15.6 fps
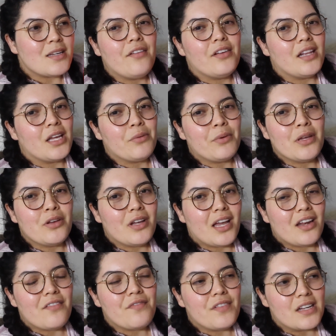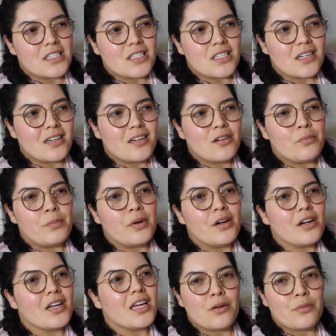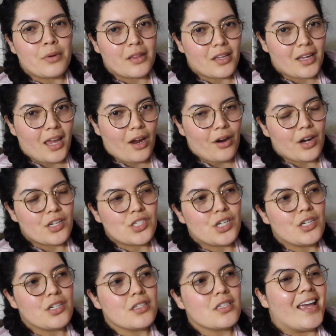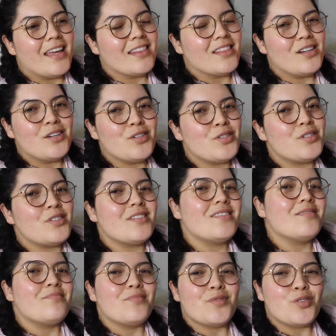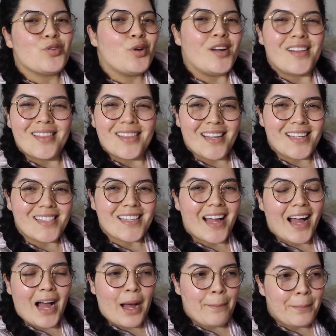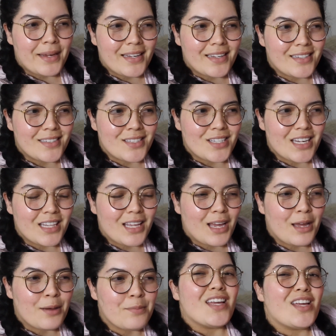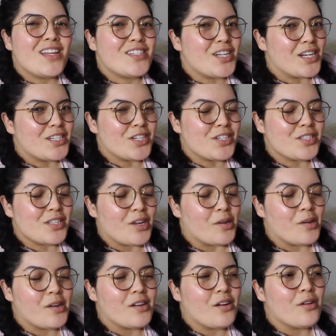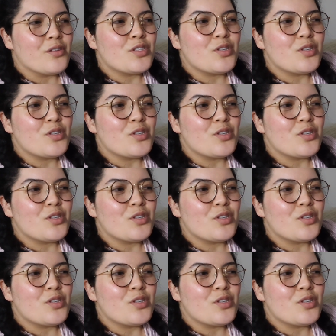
I feel like when you get invested in a book and with the characters and there's certain things that happen to them, it touches you, you know?